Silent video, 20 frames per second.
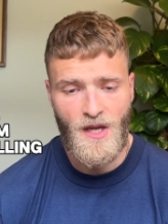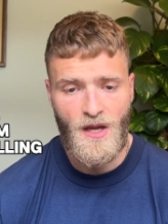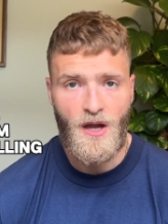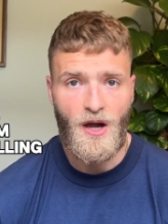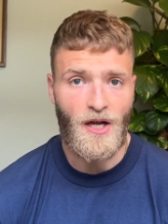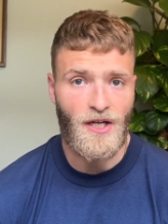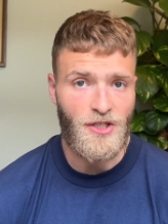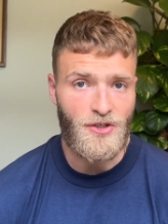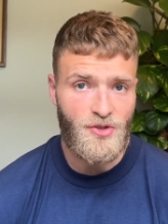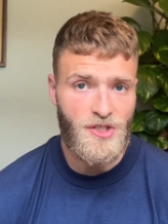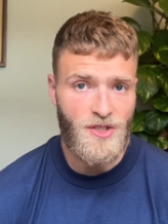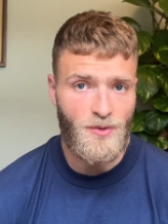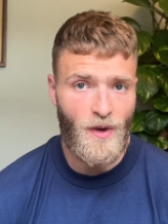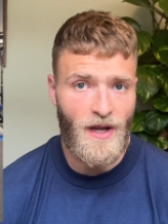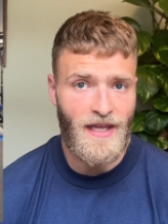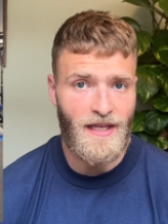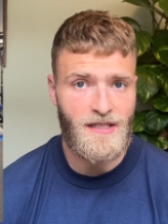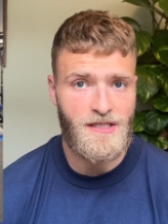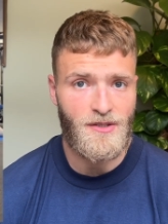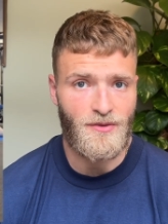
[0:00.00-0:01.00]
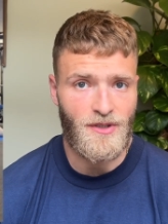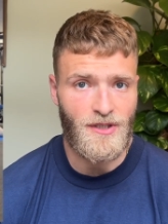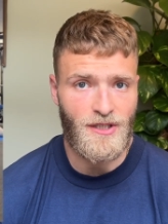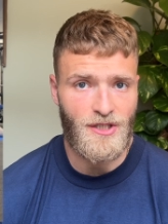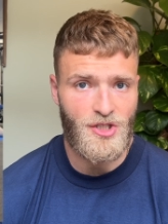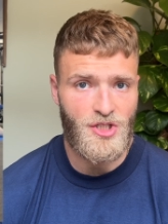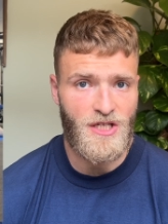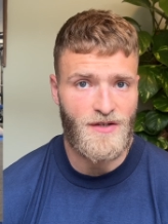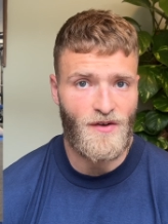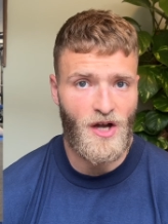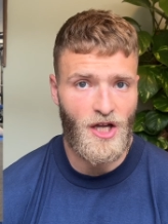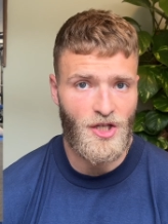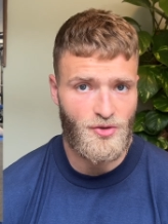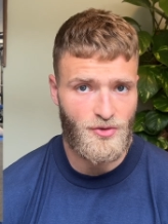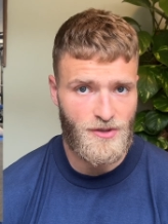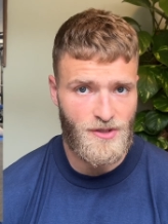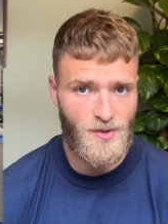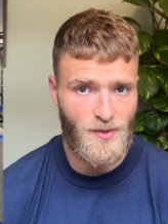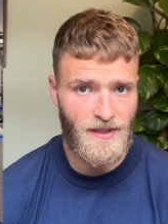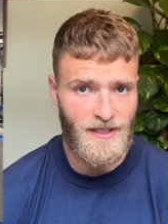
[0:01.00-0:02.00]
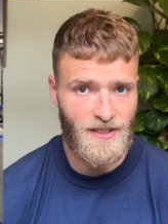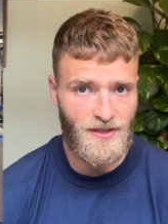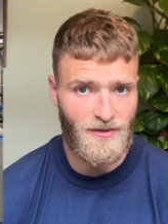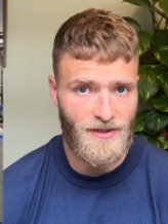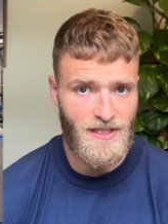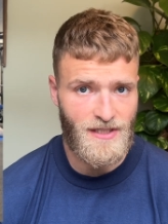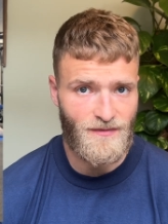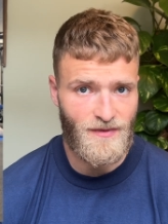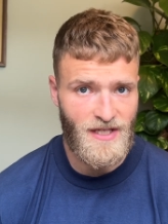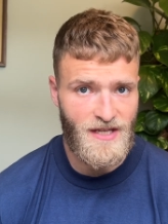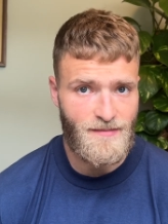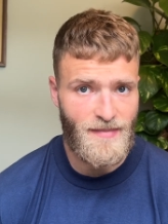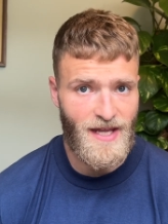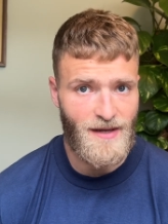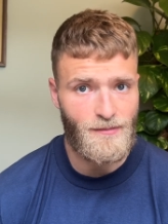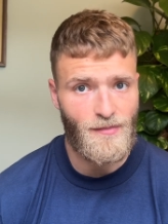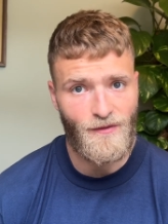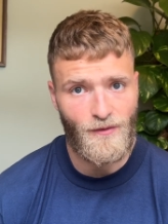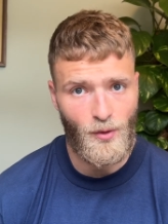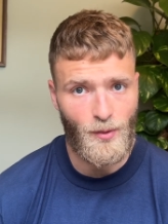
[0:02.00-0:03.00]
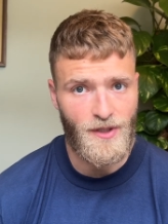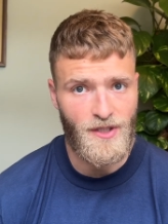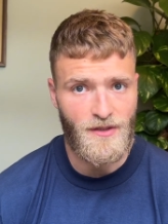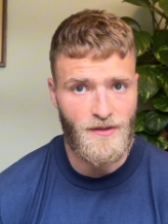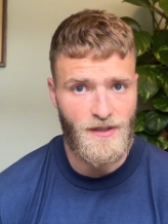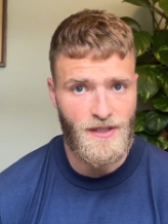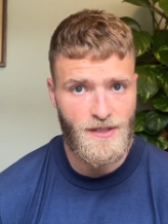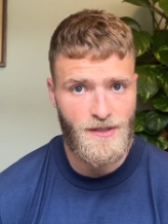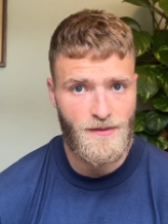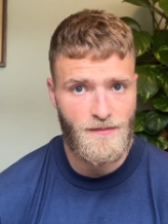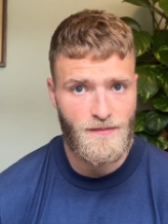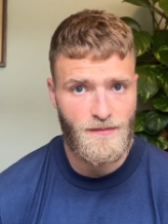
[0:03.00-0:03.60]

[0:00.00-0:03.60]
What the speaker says: I usually wait until you can achieve 120 degrees of knee bend before we do this.